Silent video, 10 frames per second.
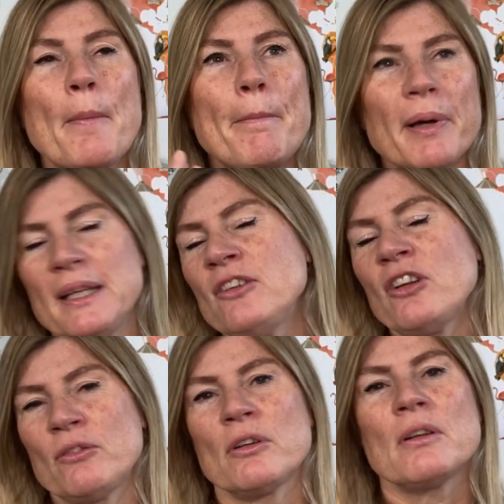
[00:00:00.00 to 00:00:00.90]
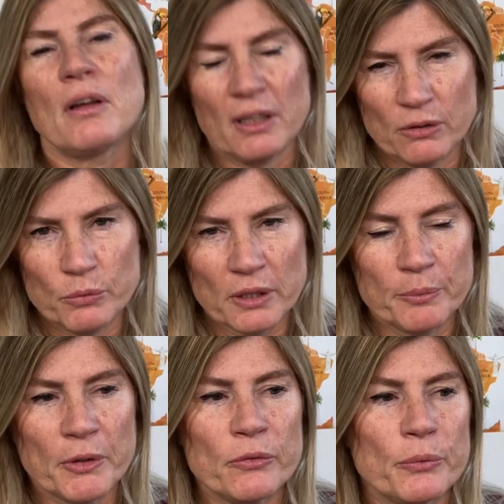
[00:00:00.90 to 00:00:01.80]
But in general, I know what
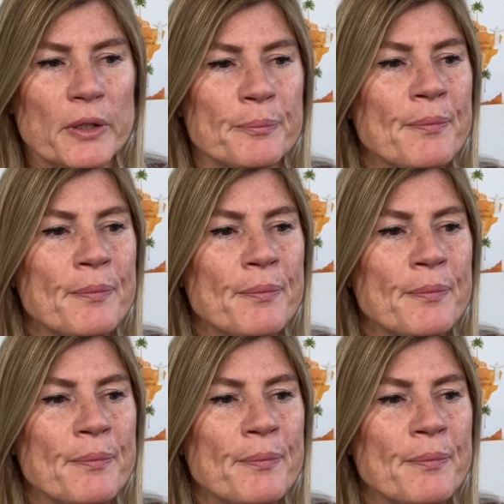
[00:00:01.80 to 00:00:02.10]
I'm going to earn.